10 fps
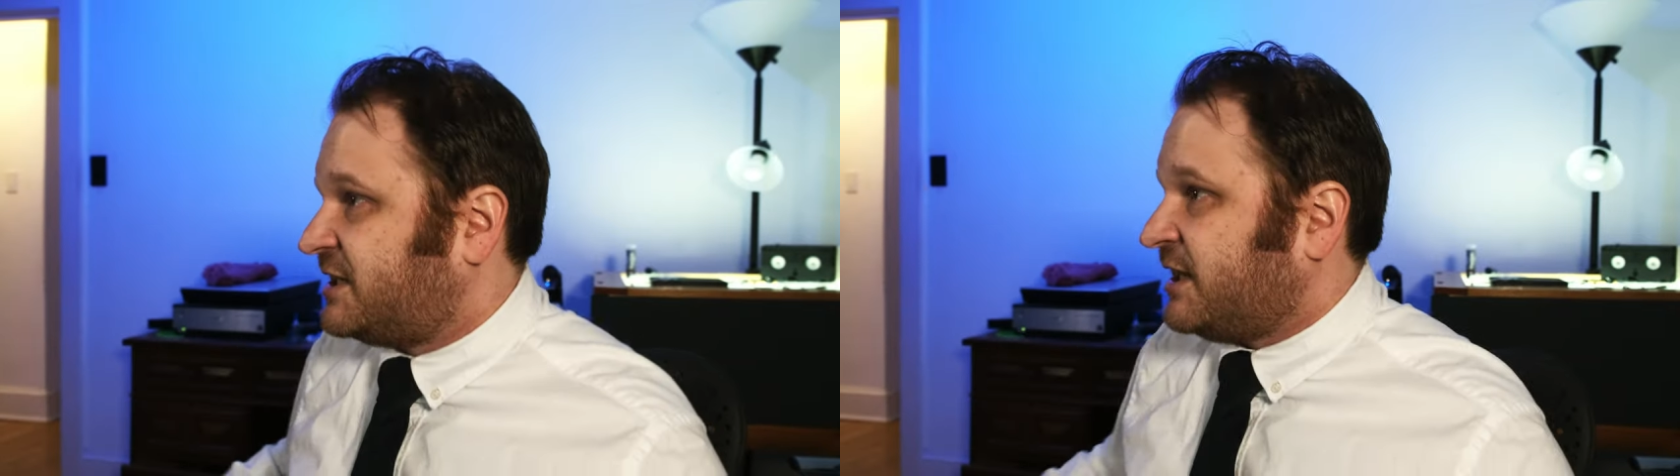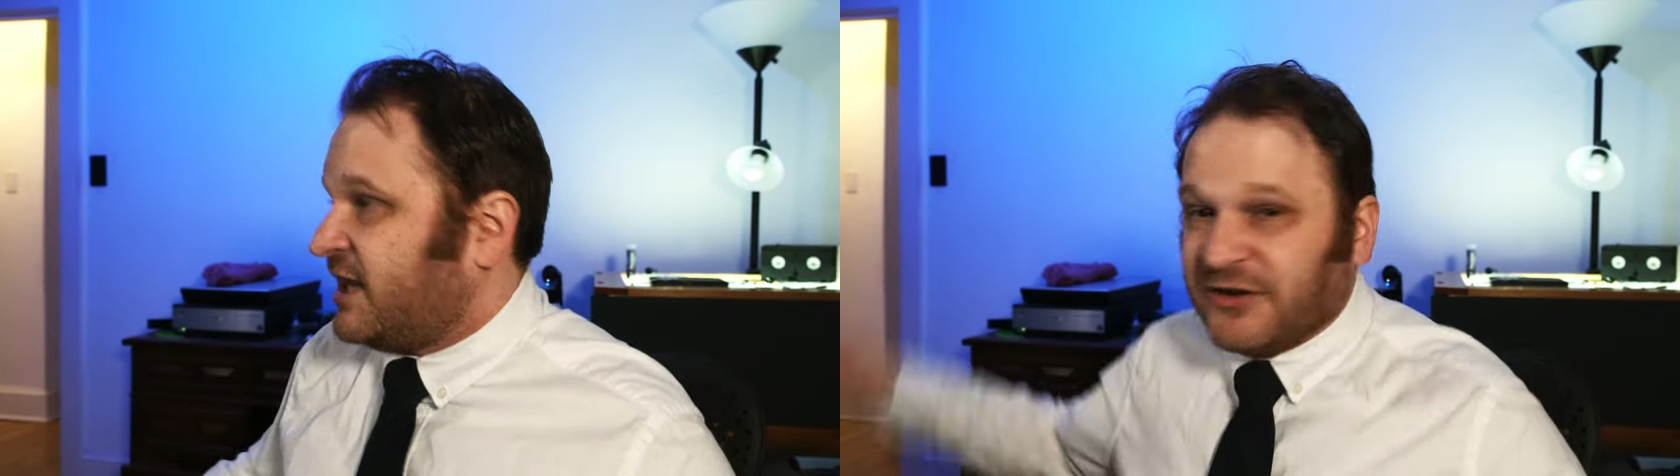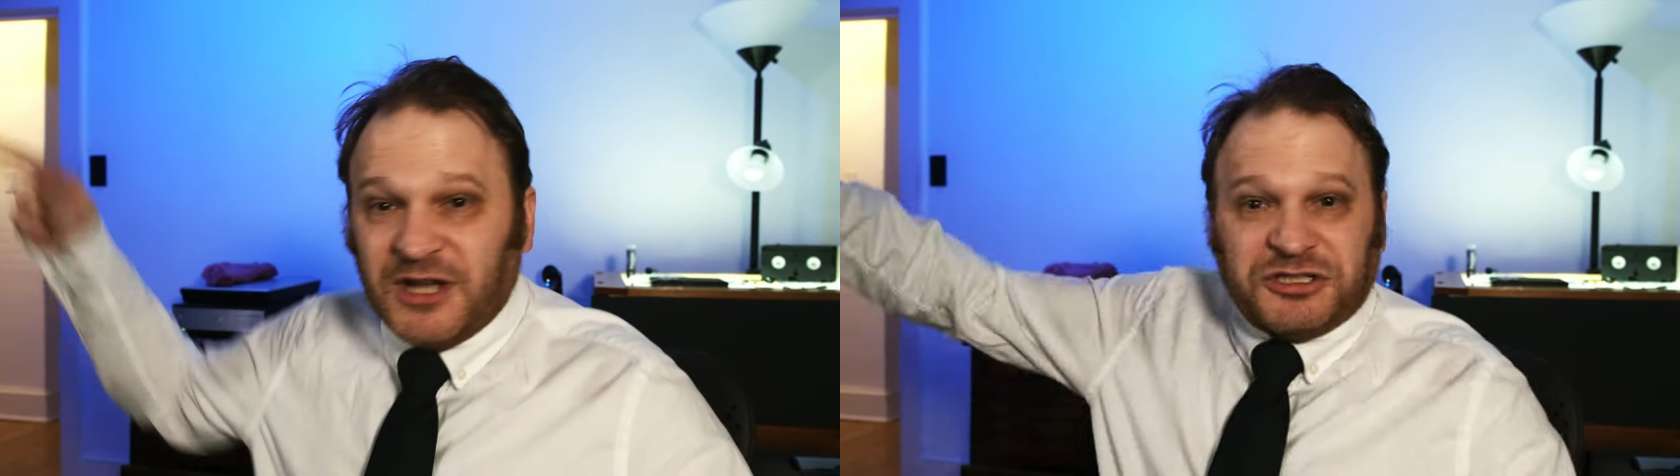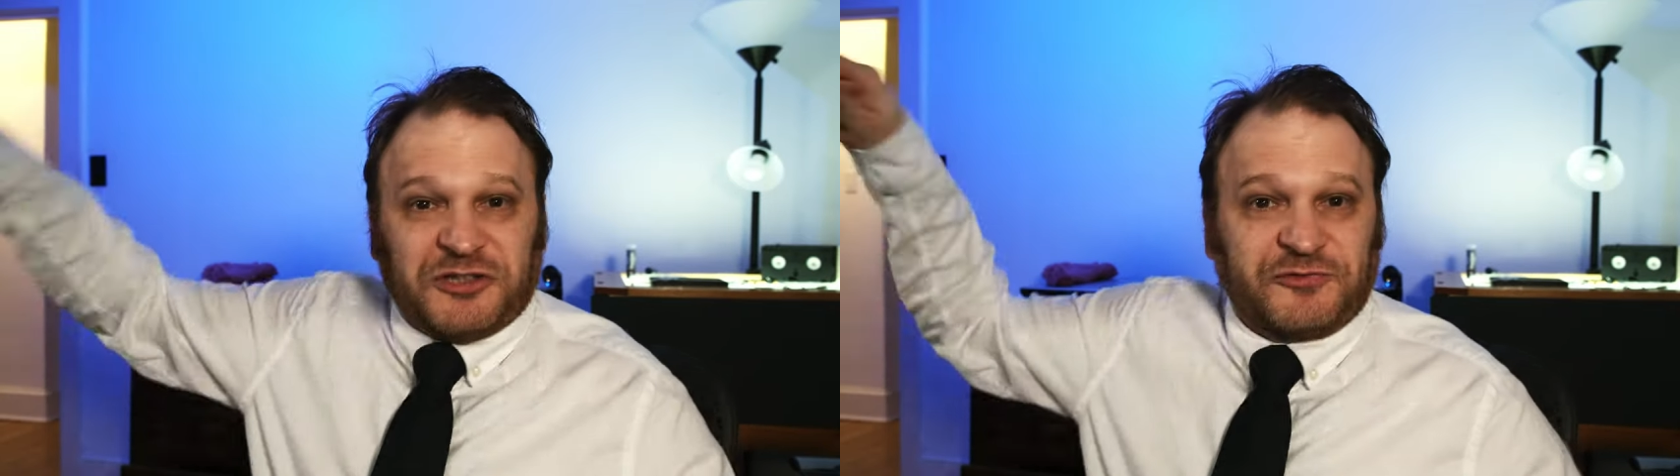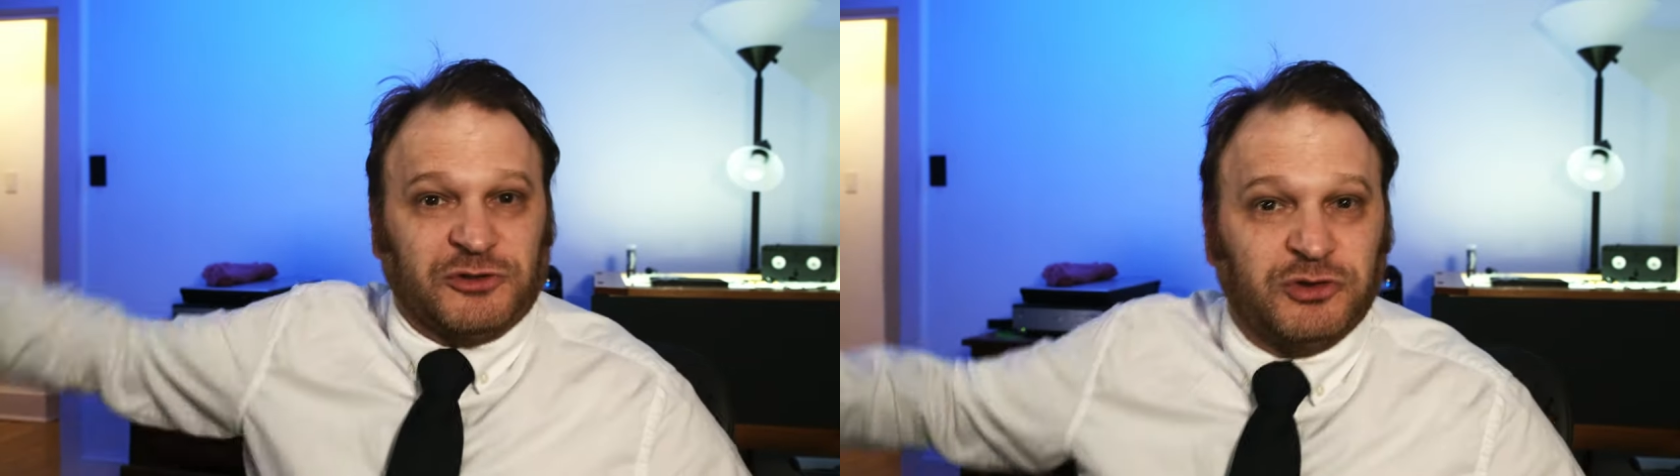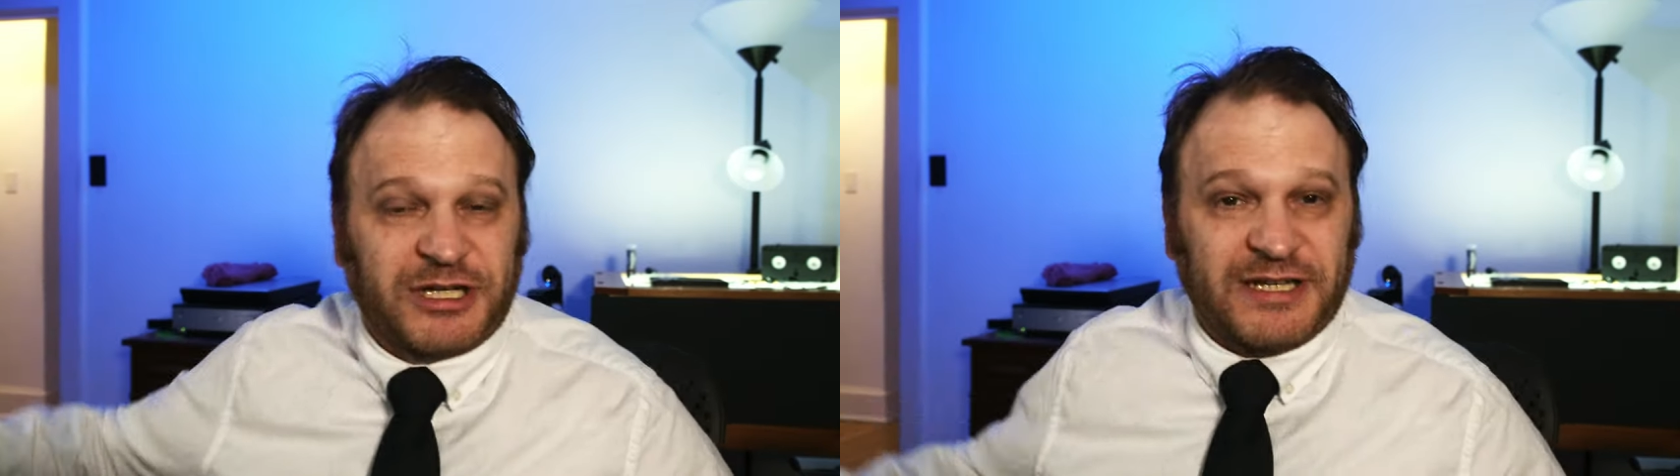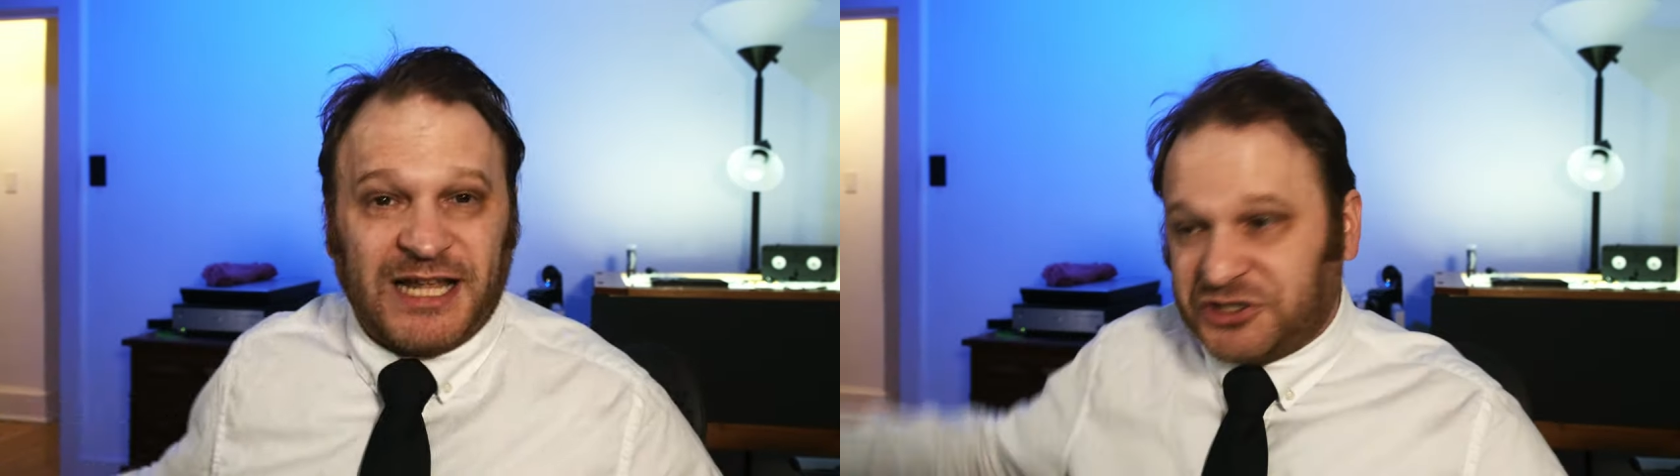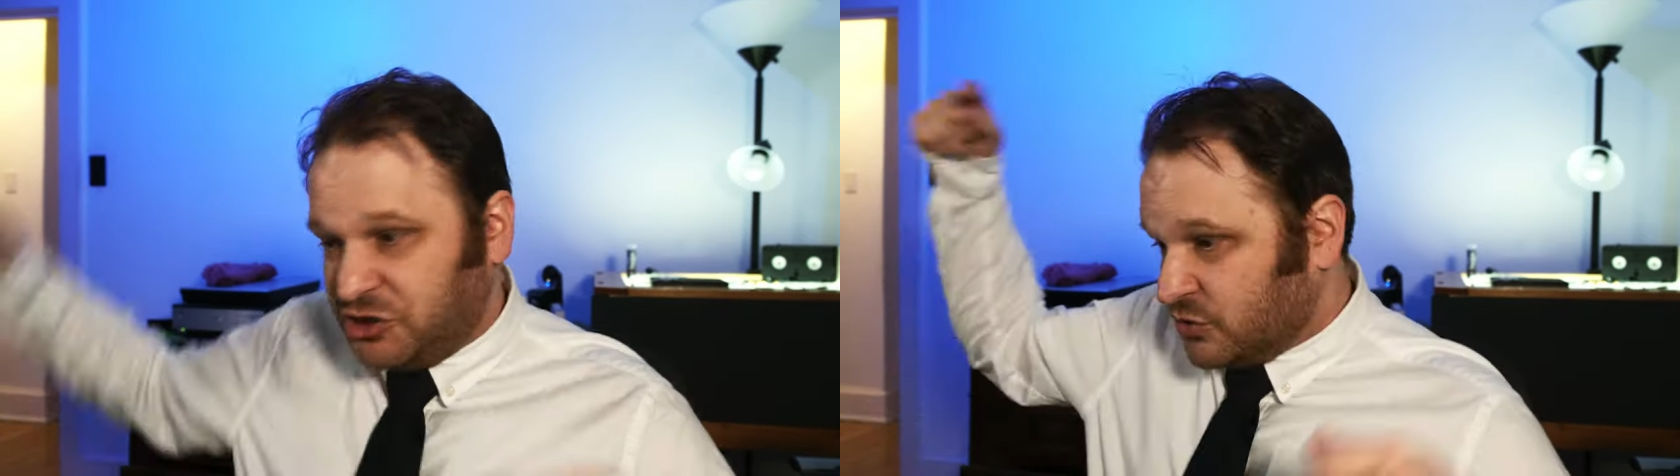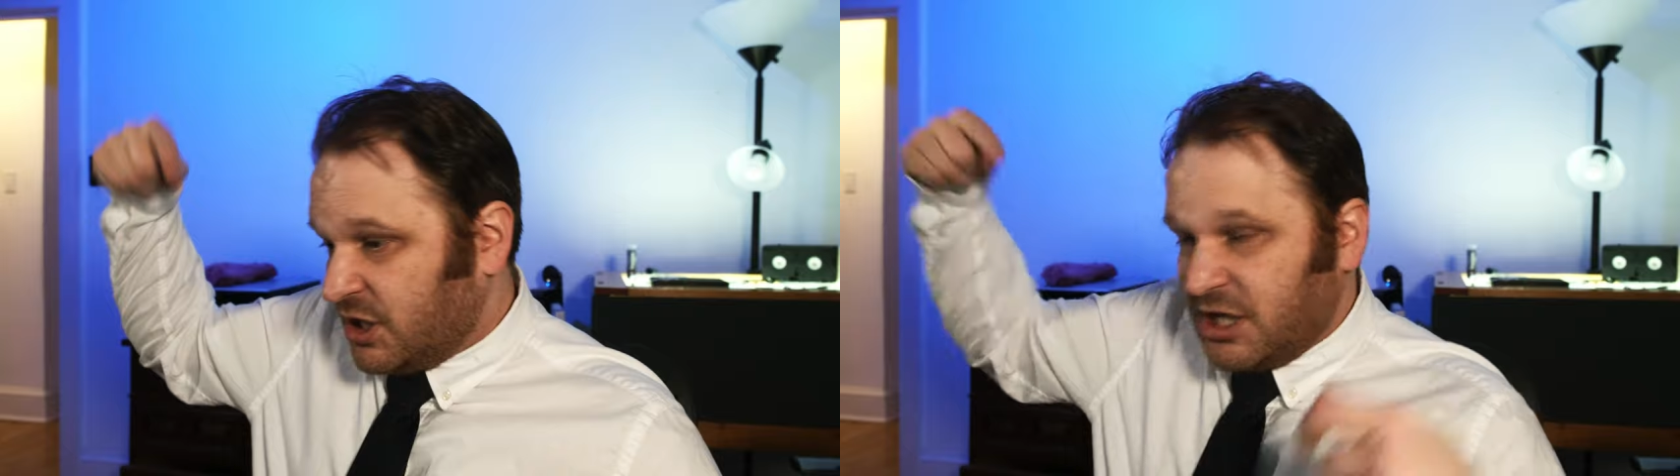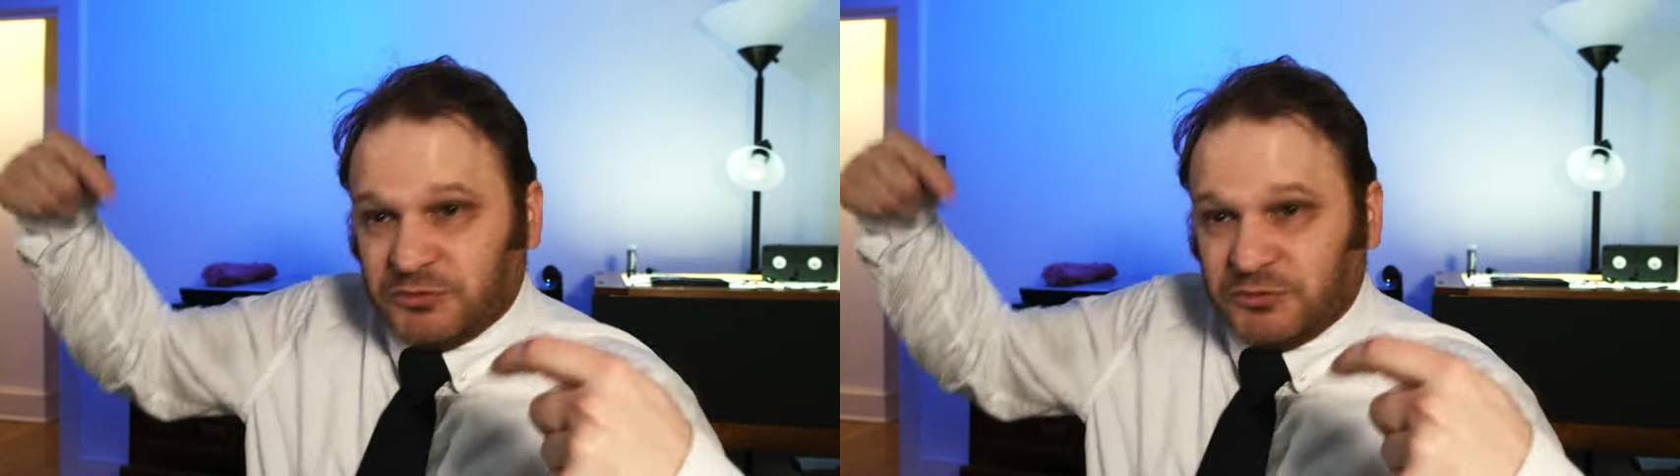guy just for looking at you